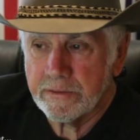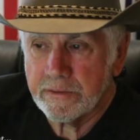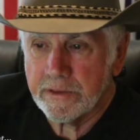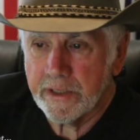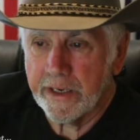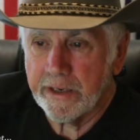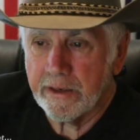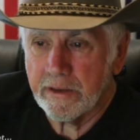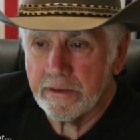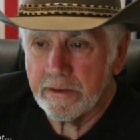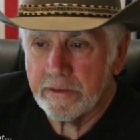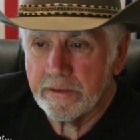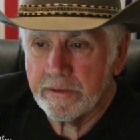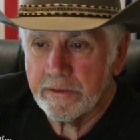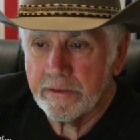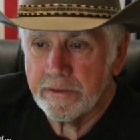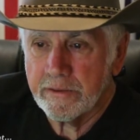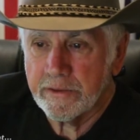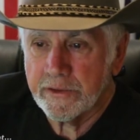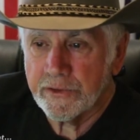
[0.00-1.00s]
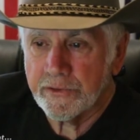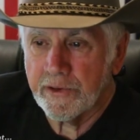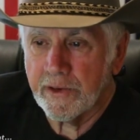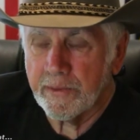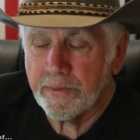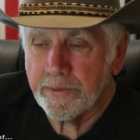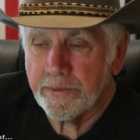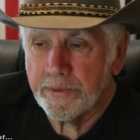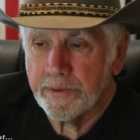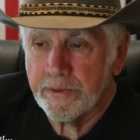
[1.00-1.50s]
Title:
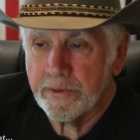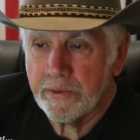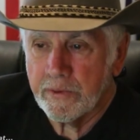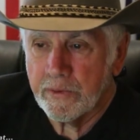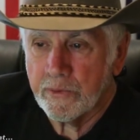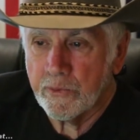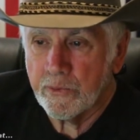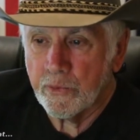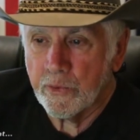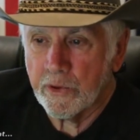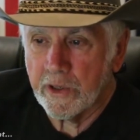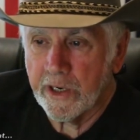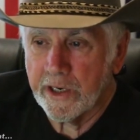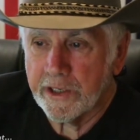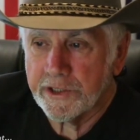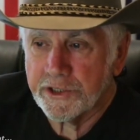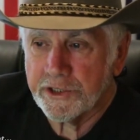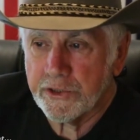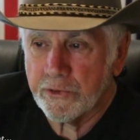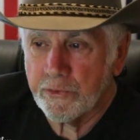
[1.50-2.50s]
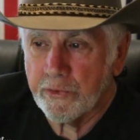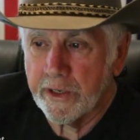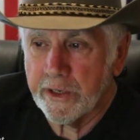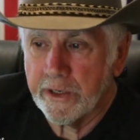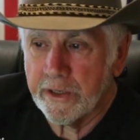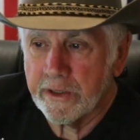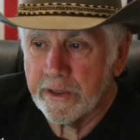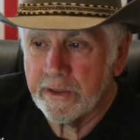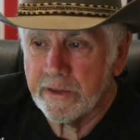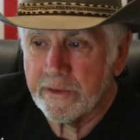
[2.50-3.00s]
Trump will usher
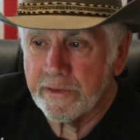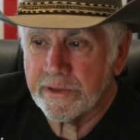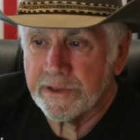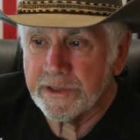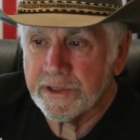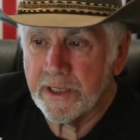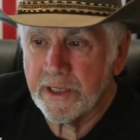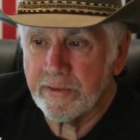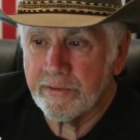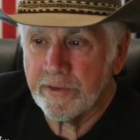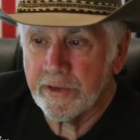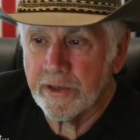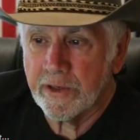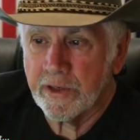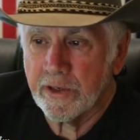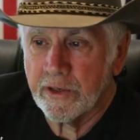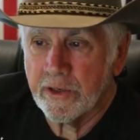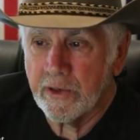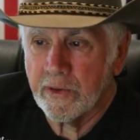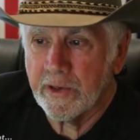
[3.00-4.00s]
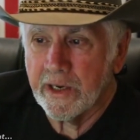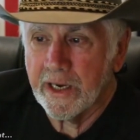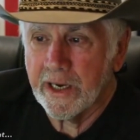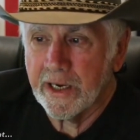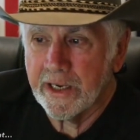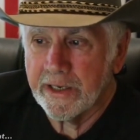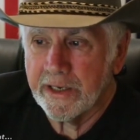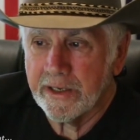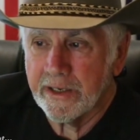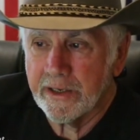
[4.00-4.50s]
in the seven
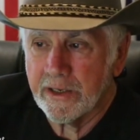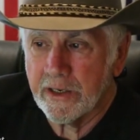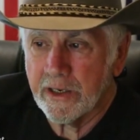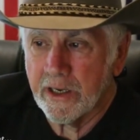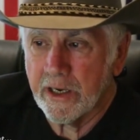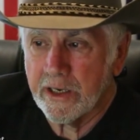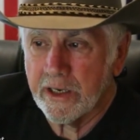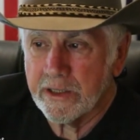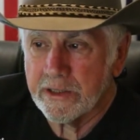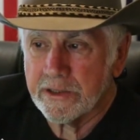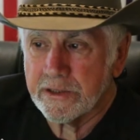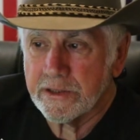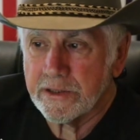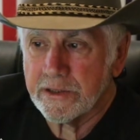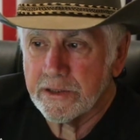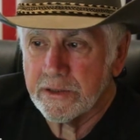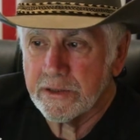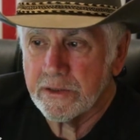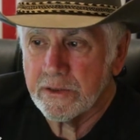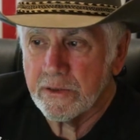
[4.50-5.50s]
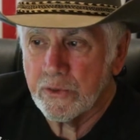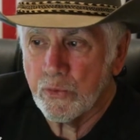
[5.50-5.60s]
Noahide laws.